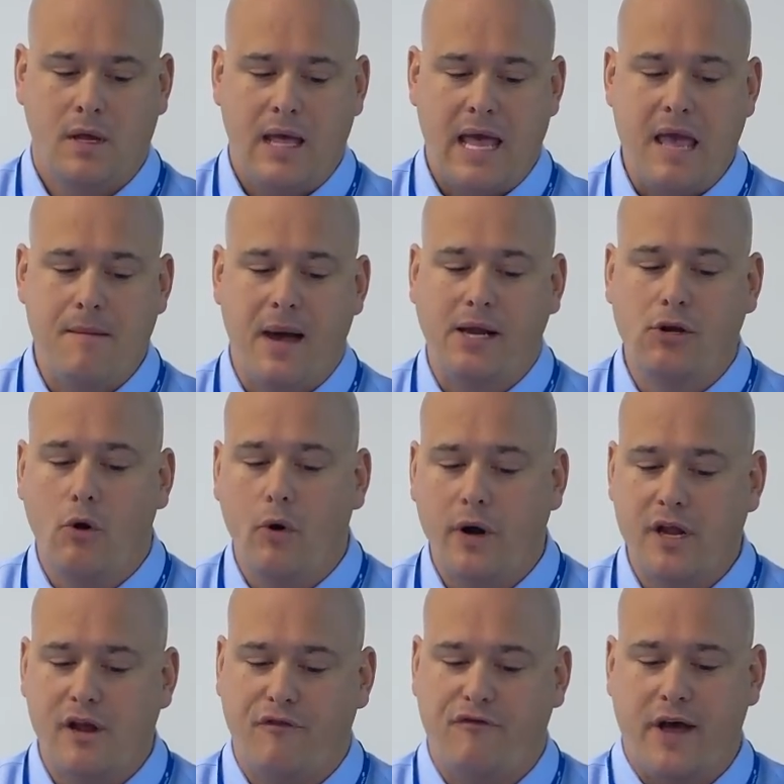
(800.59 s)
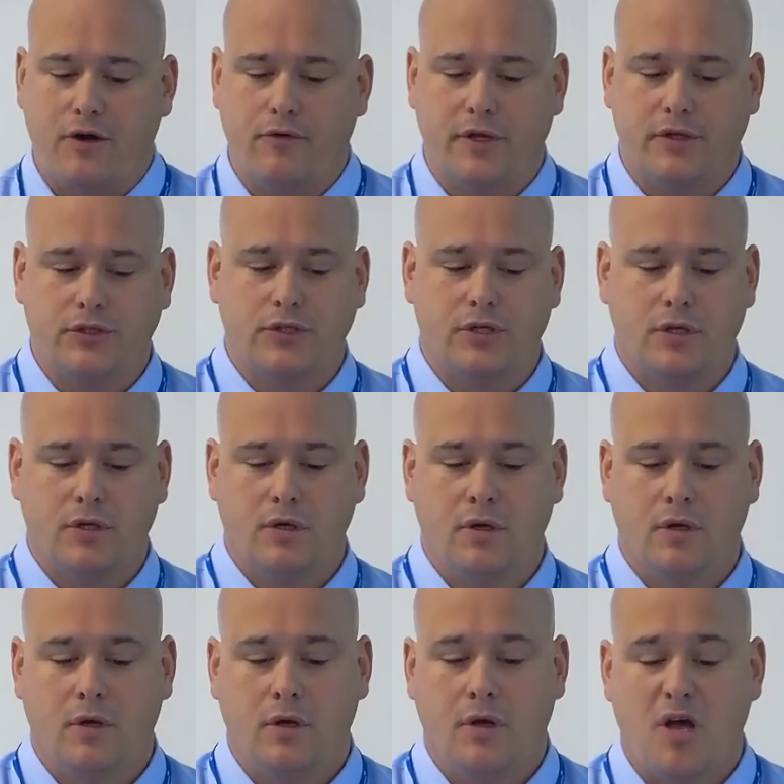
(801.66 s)
A minority of veterans,
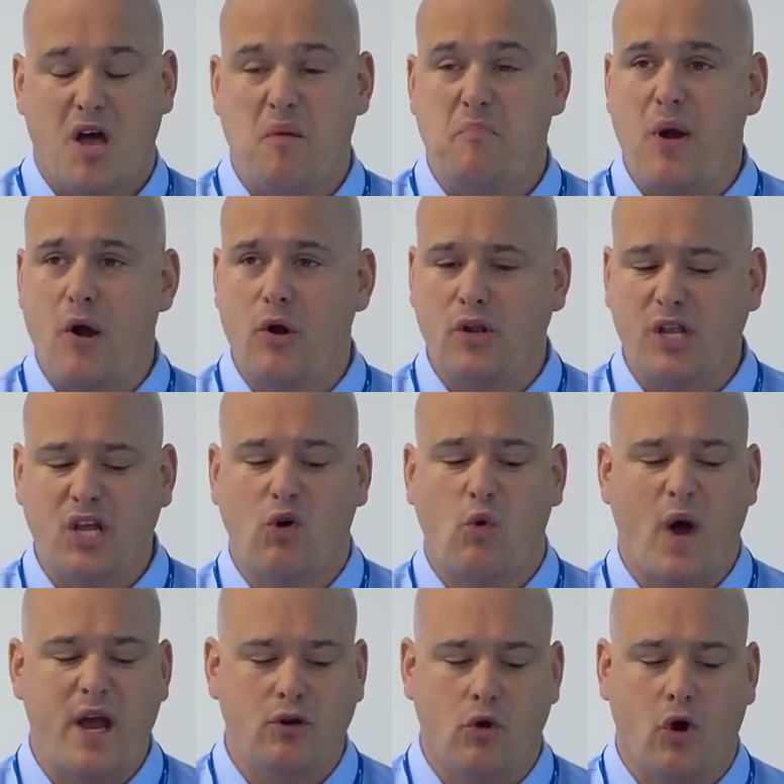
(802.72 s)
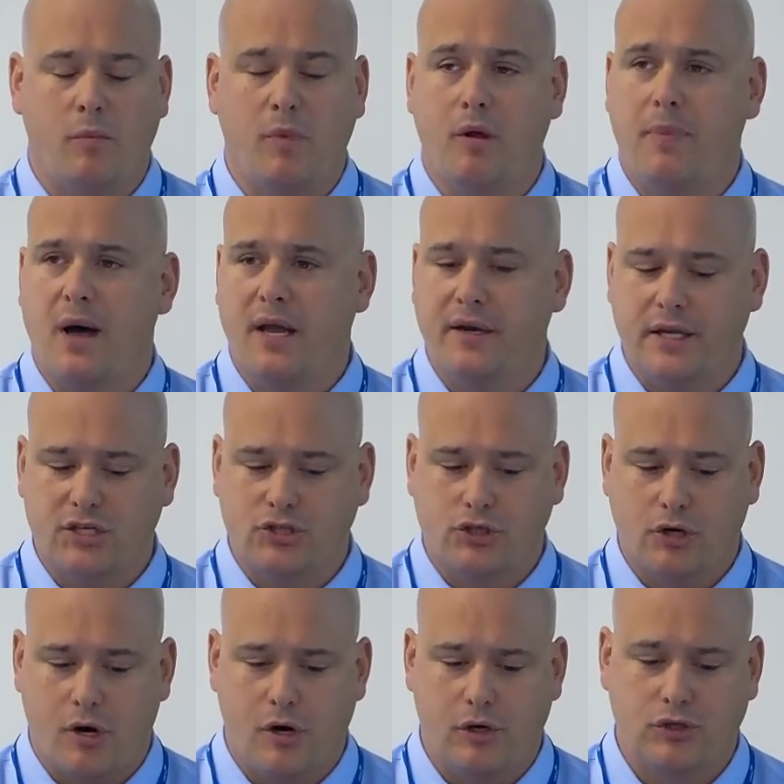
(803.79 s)
apparently quite normal upon
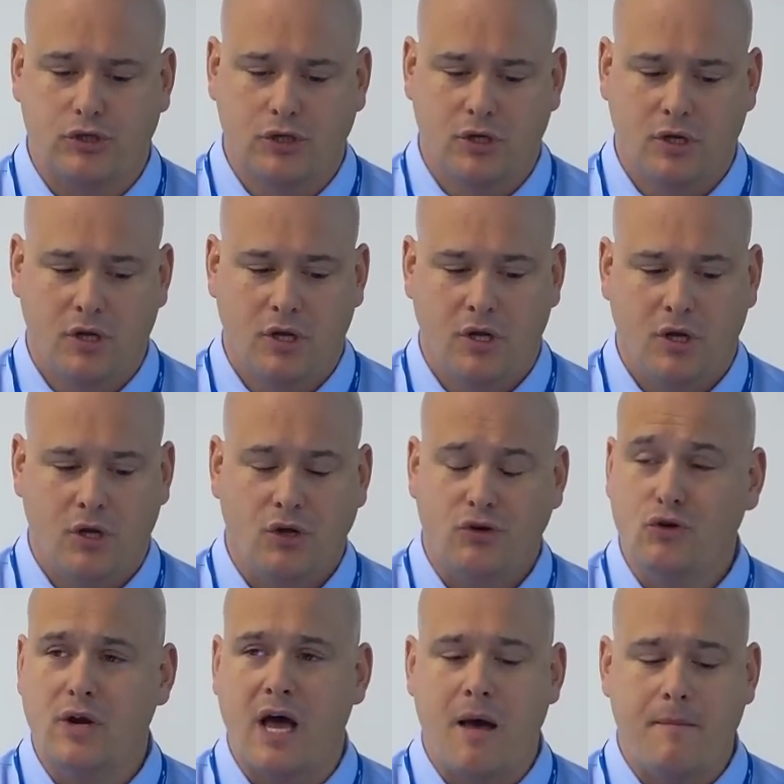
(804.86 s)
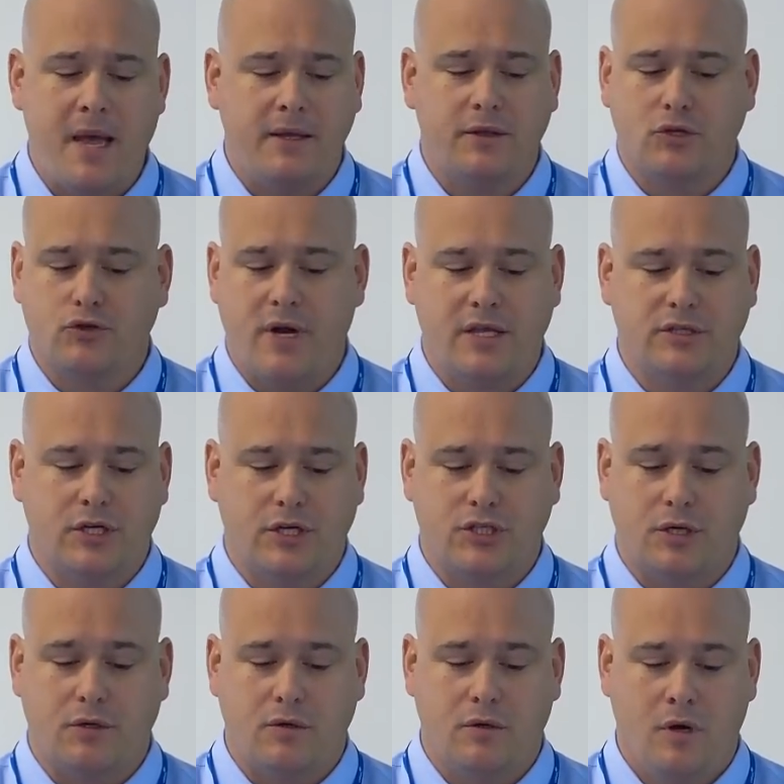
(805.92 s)
discharge, do not make the
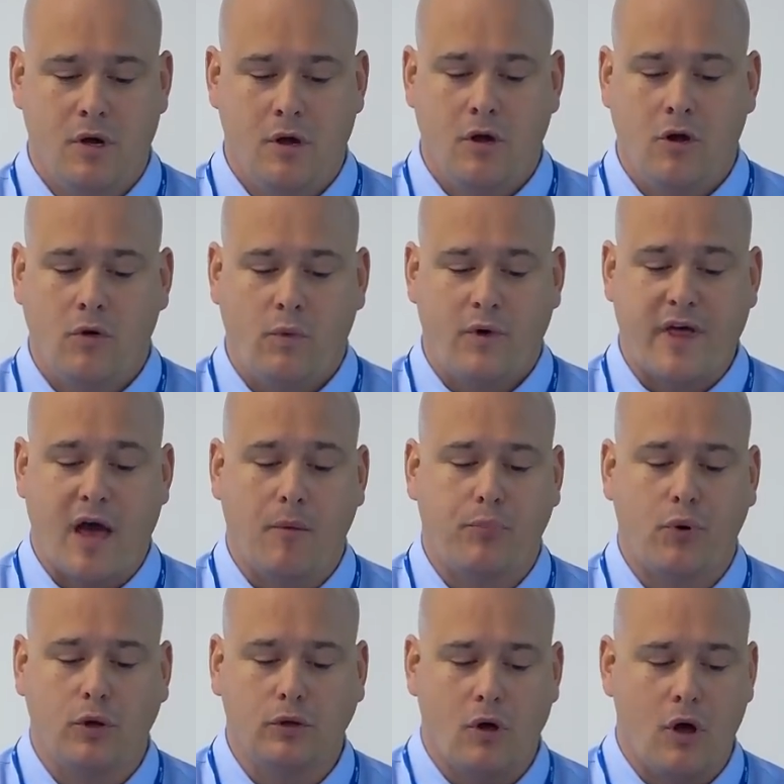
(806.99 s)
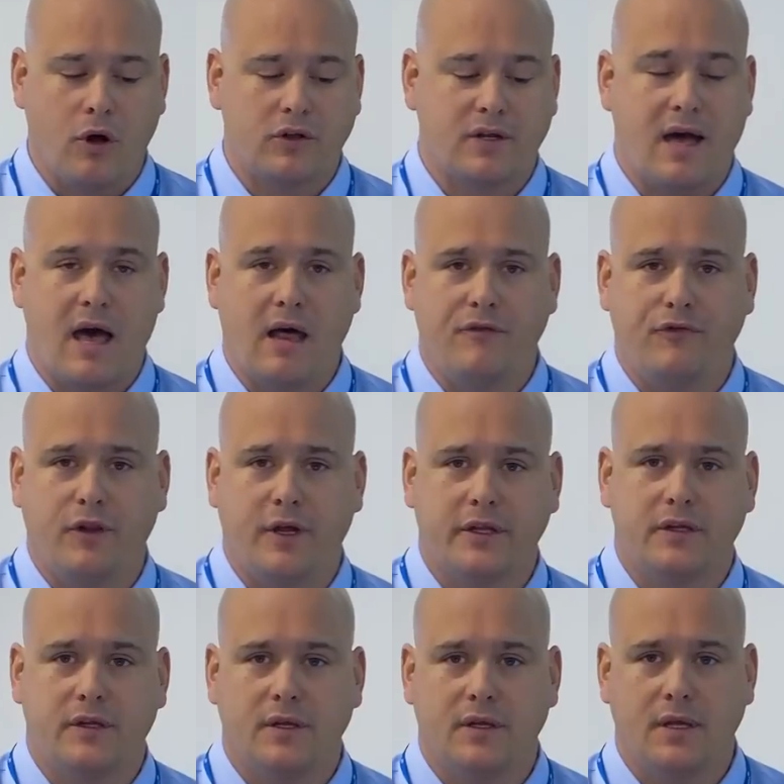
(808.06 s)
transition without prolonged
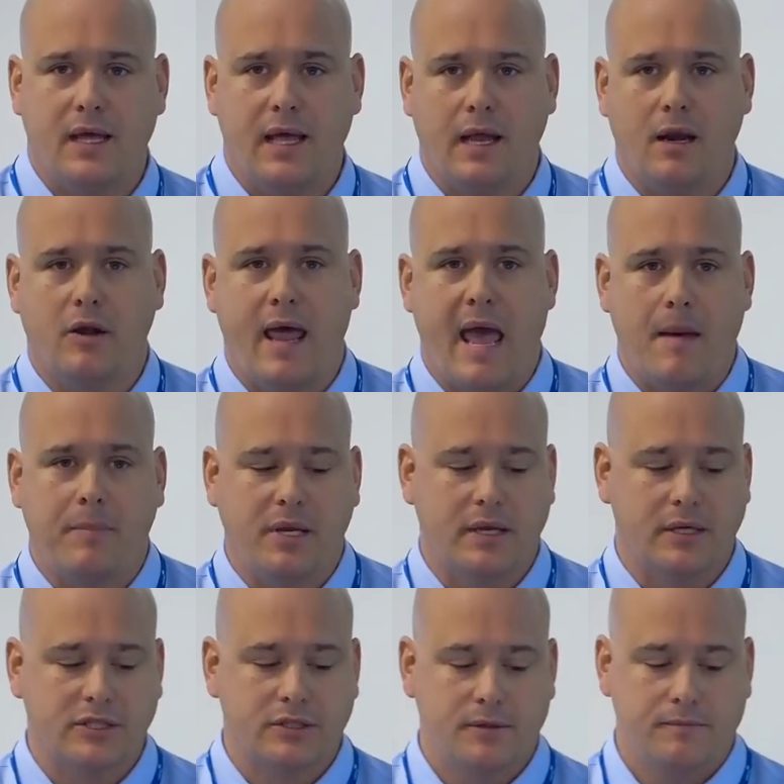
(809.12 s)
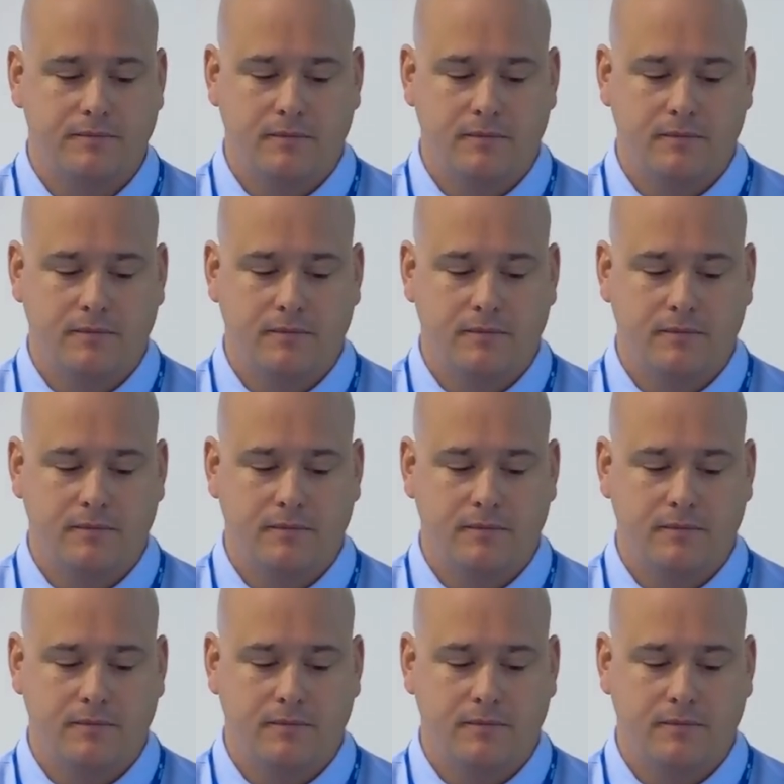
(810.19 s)
conflict and unhappiness.